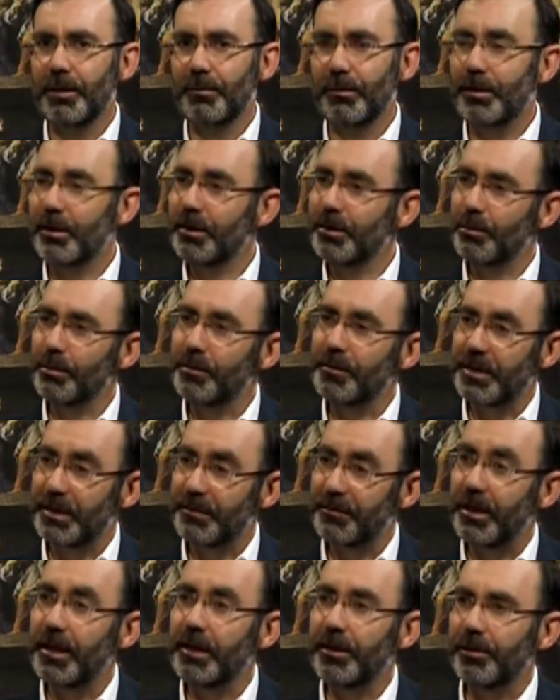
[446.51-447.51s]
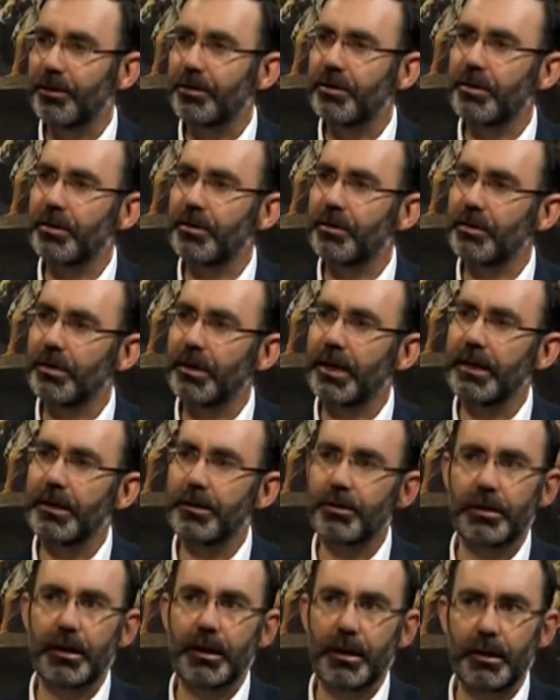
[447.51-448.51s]
but also of his failures, so that he
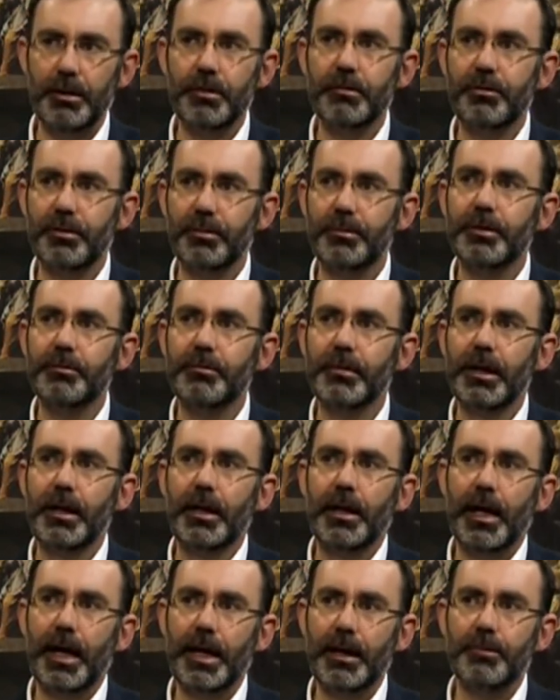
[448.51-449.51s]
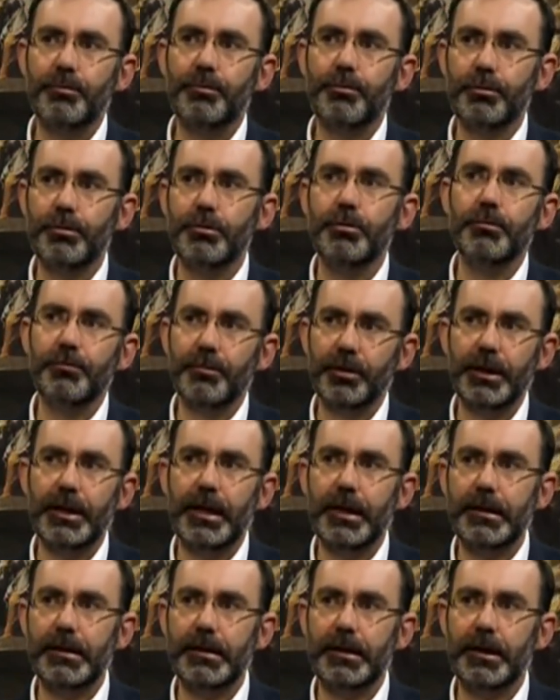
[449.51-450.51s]
could learn from them and improve for the
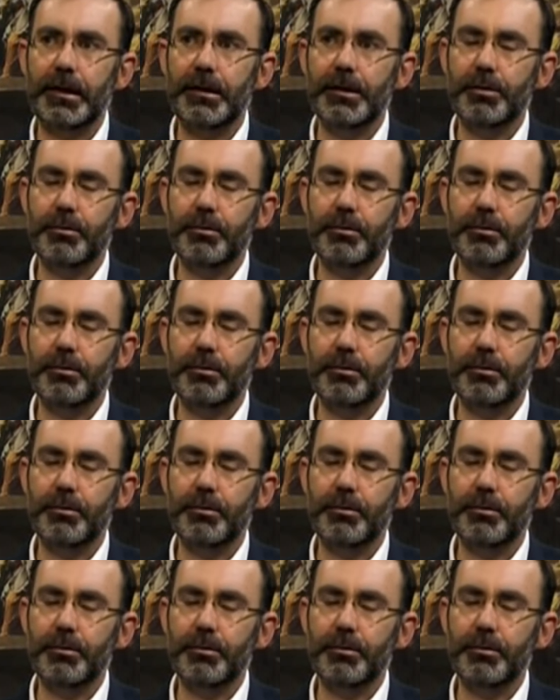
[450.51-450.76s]
next day.